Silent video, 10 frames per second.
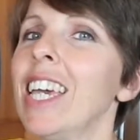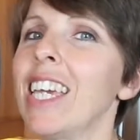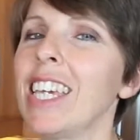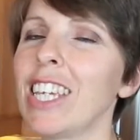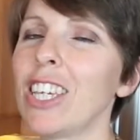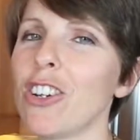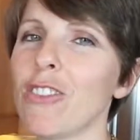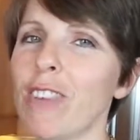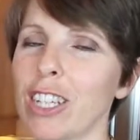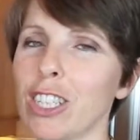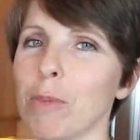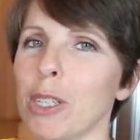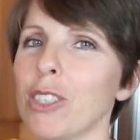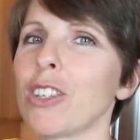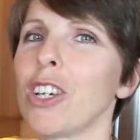eating your
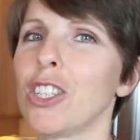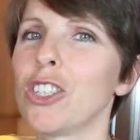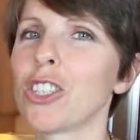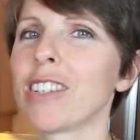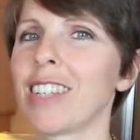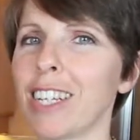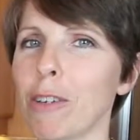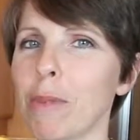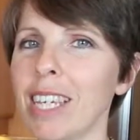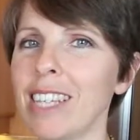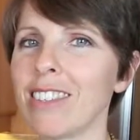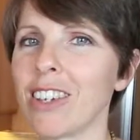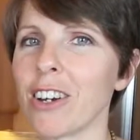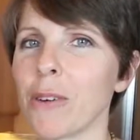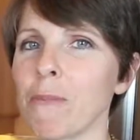vegetables just a little bit
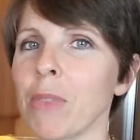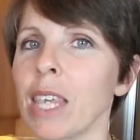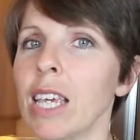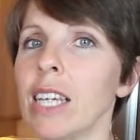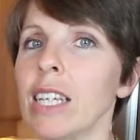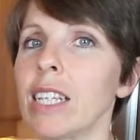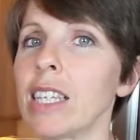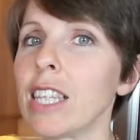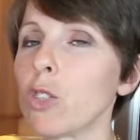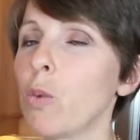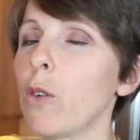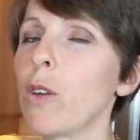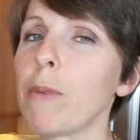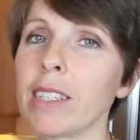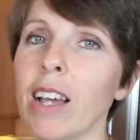easier. This week
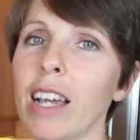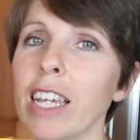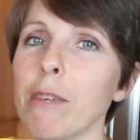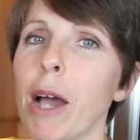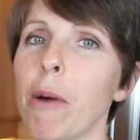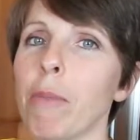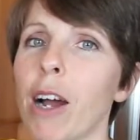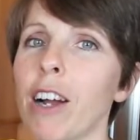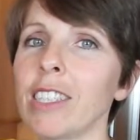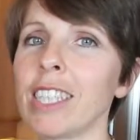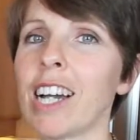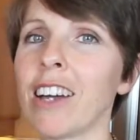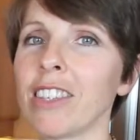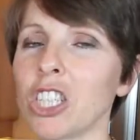we've been talking about barley on the